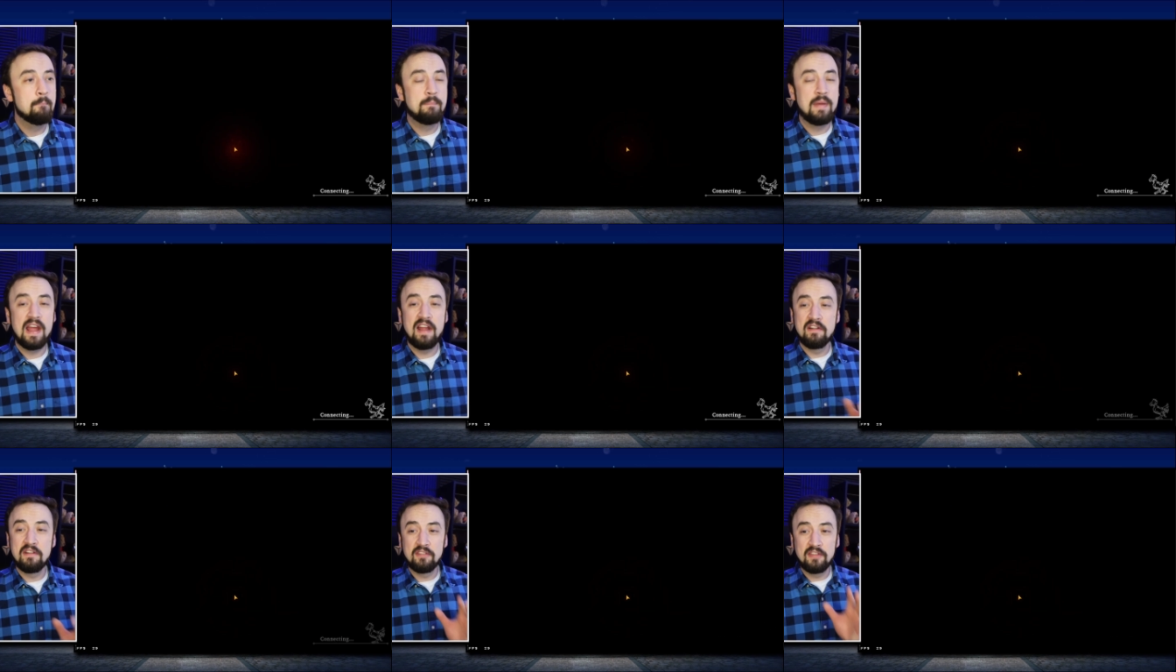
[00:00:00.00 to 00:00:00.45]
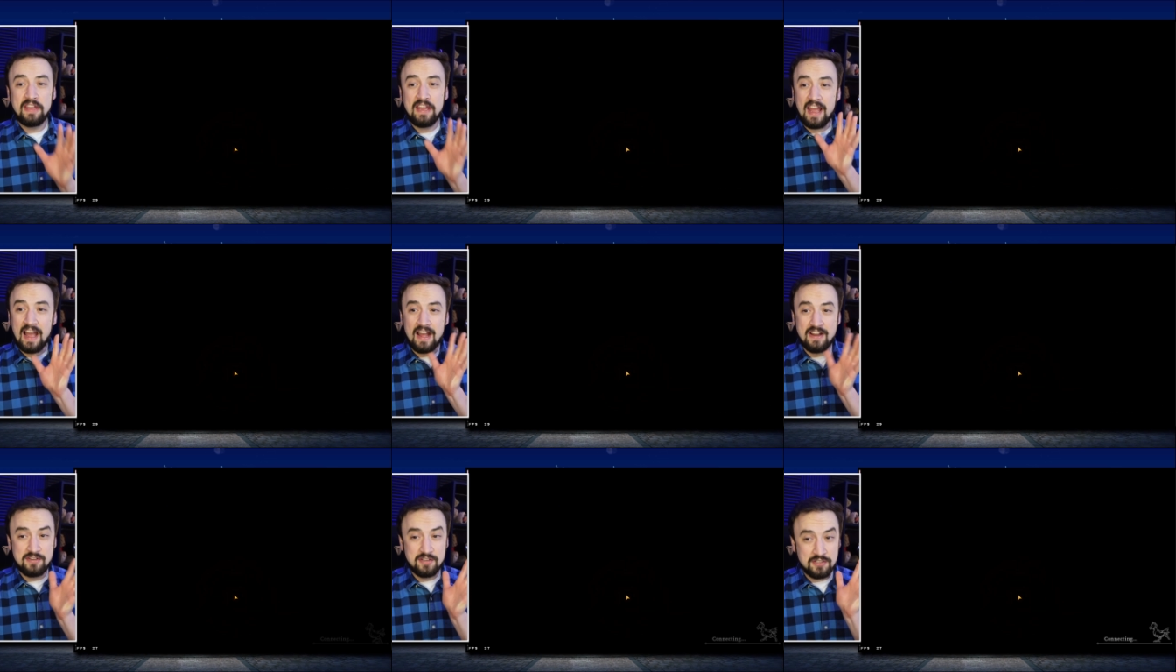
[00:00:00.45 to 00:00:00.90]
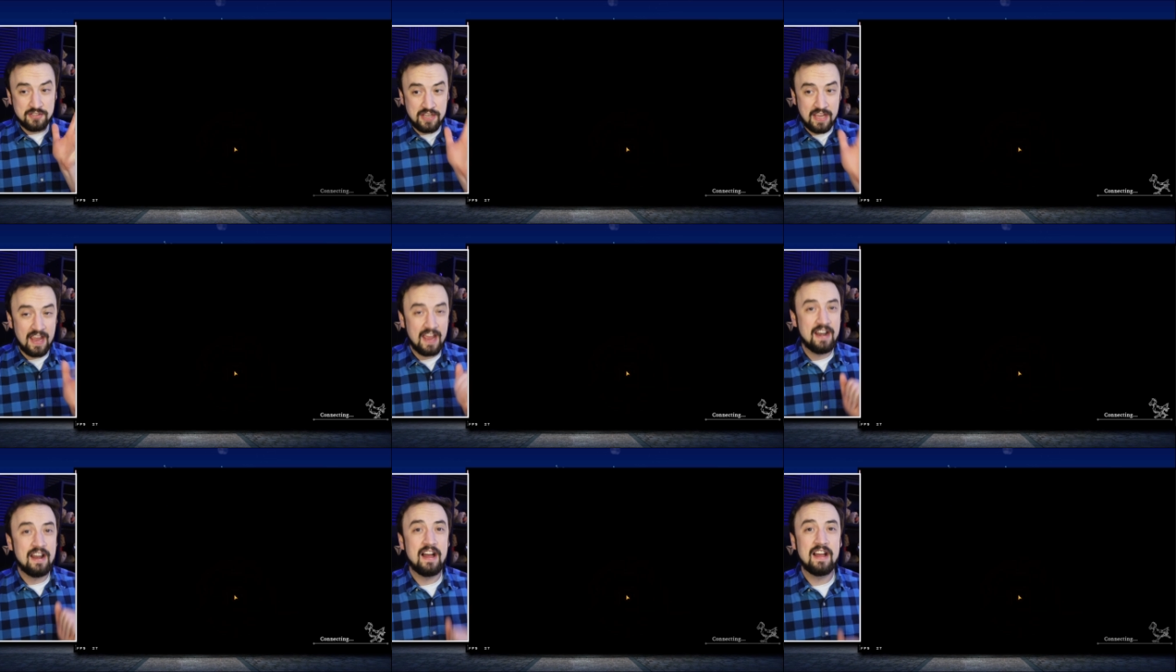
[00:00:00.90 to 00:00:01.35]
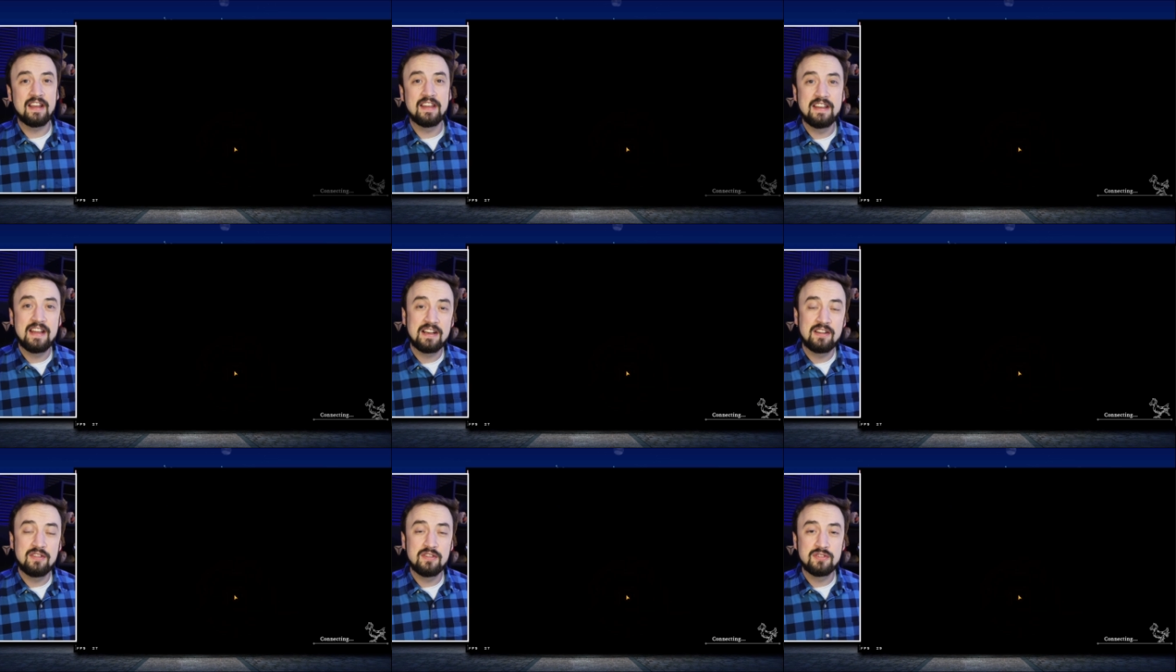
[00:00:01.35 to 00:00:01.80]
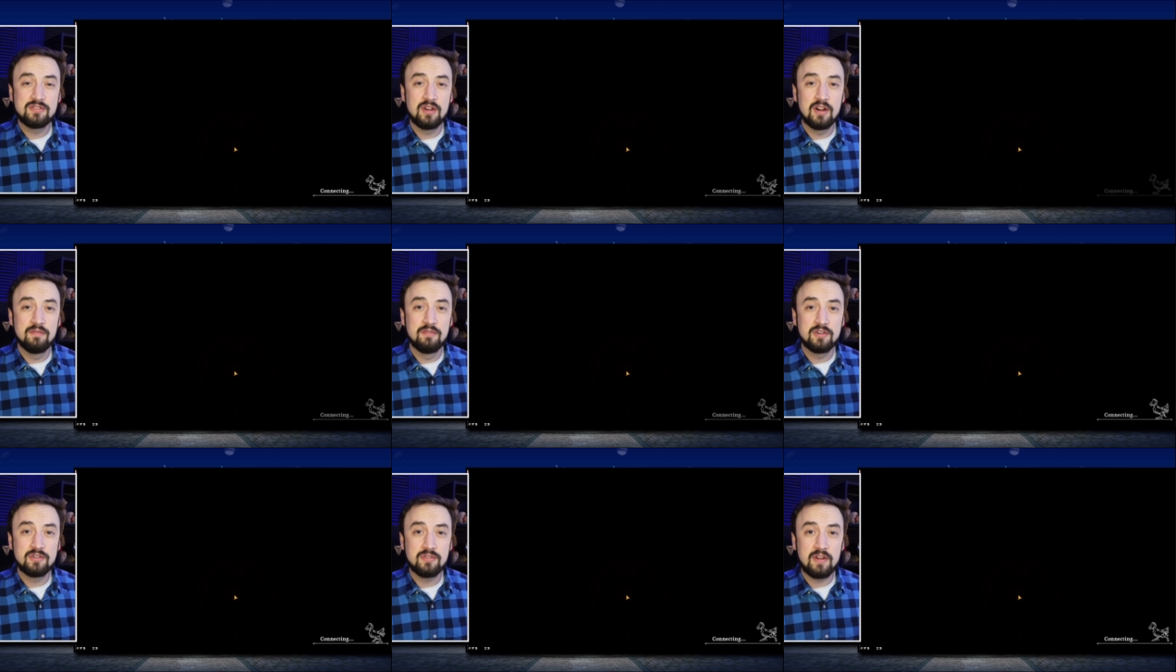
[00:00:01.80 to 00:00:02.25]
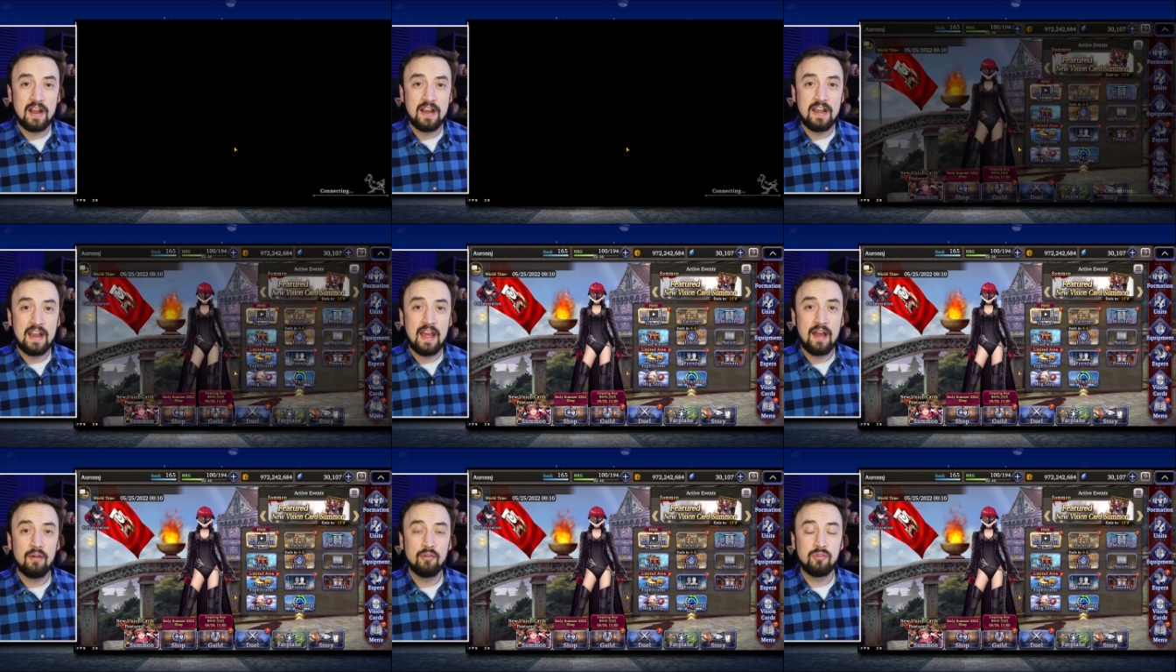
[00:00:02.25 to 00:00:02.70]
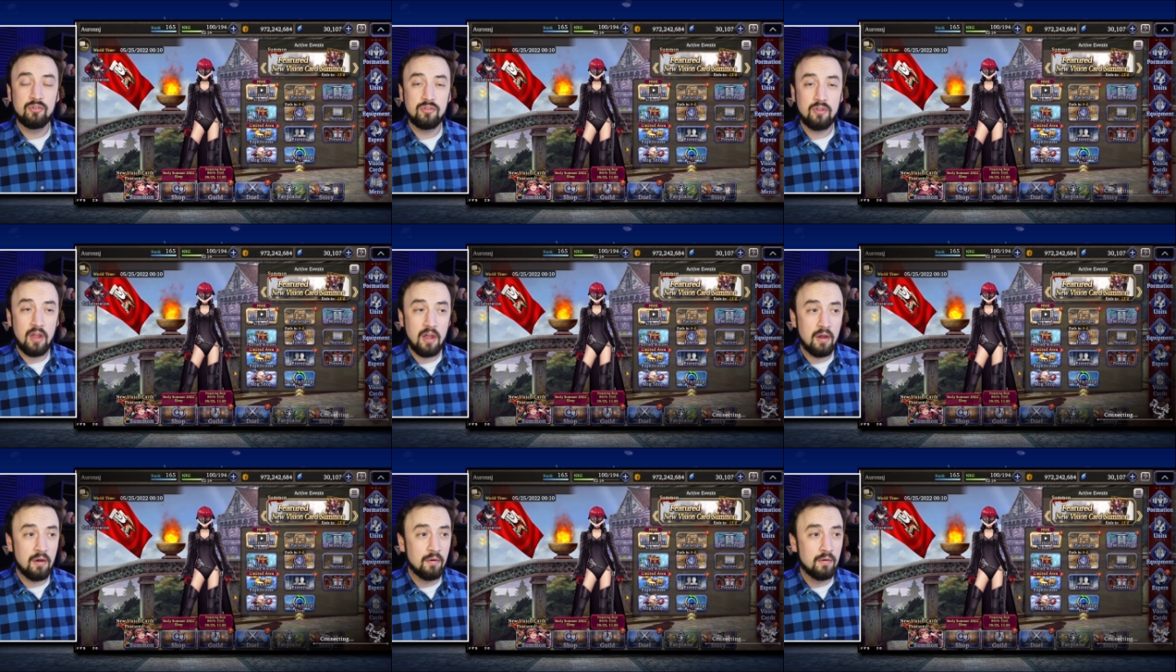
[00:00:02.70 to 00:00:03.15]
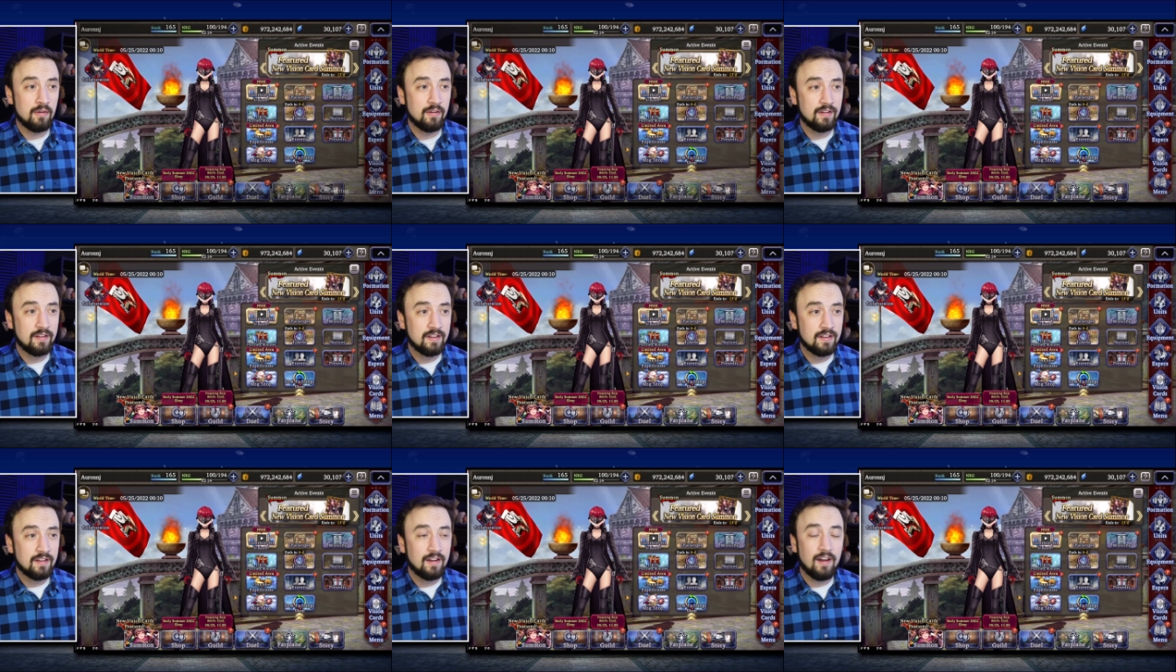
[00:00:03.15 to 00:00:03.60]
Apparently, I just cannot connect to the servers right now, so